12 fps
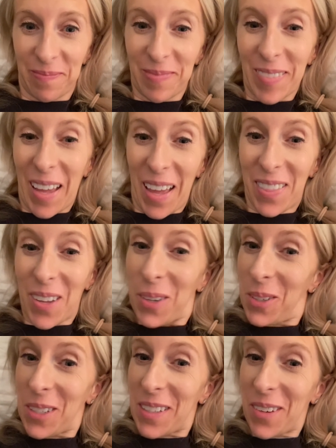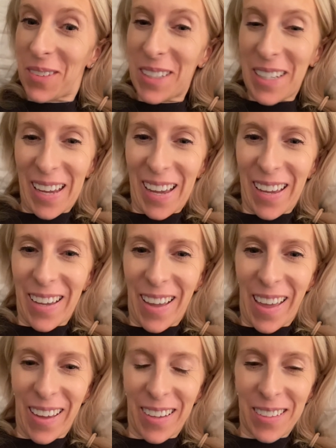Had the ultrasound today,
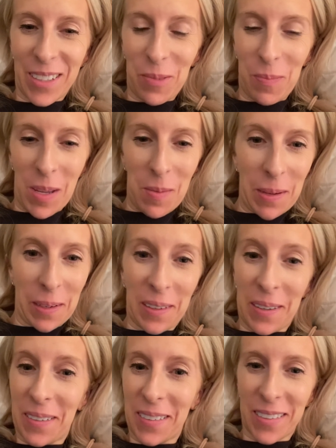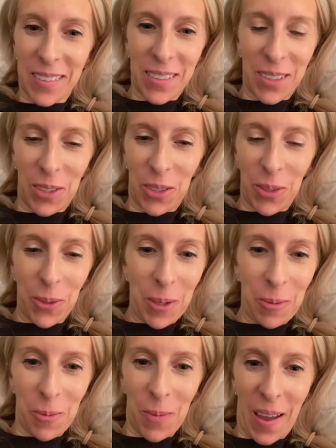and baby girl is
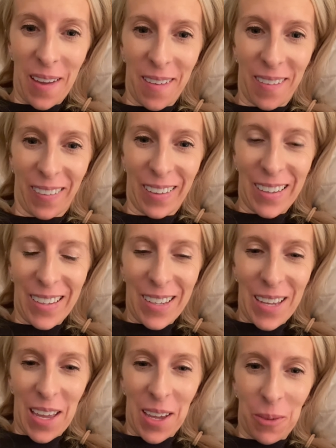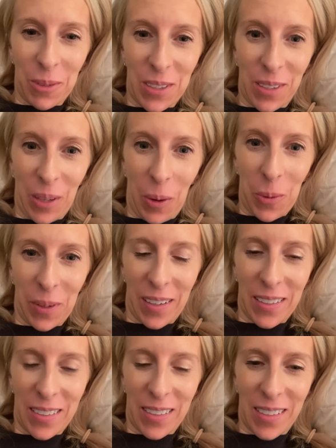doing well. It was so
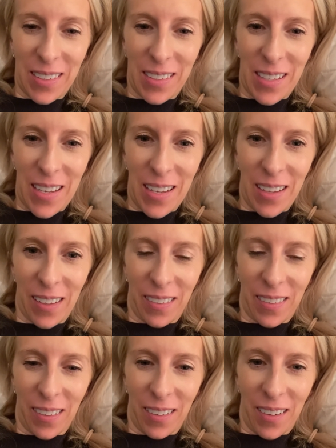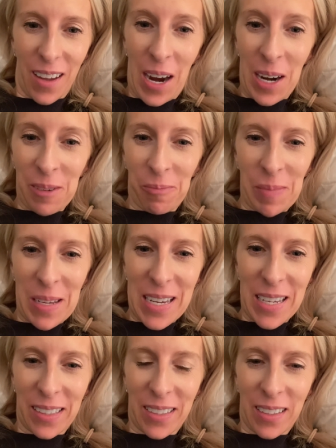nice to see the little
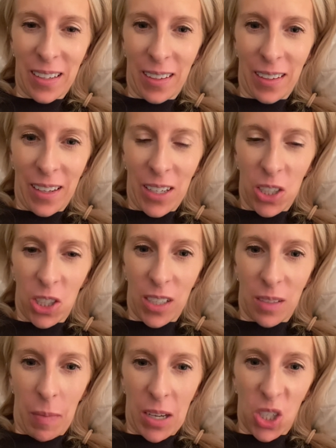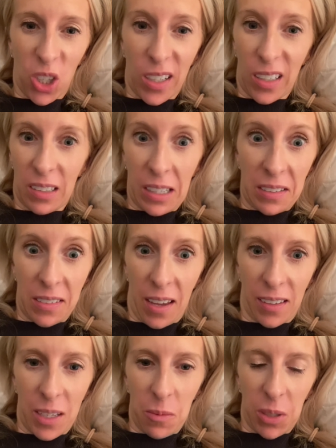heartbeat. She's measuring
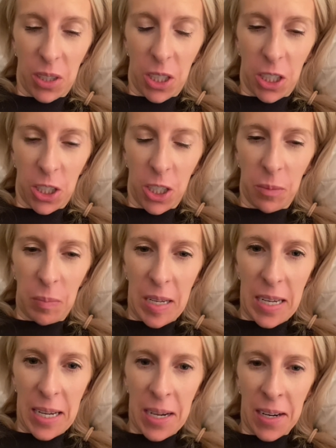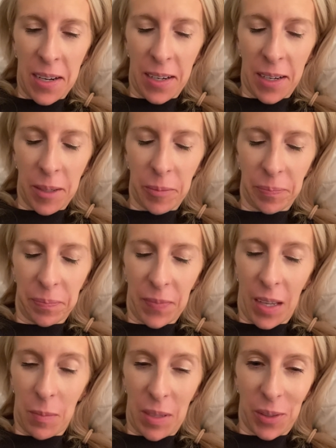exactly where she should be. I
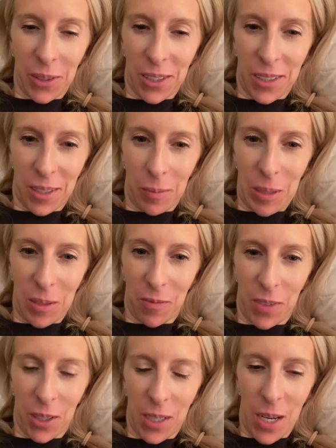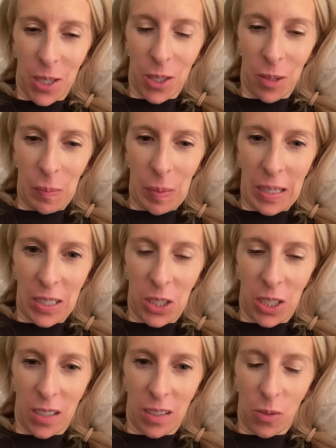mean, there can still be some variation, but
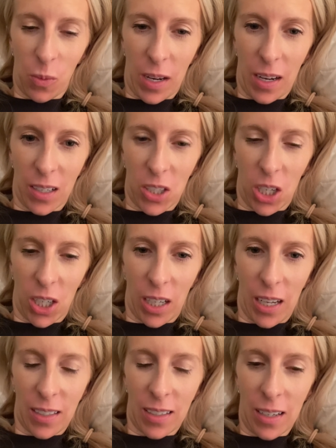she is right on target.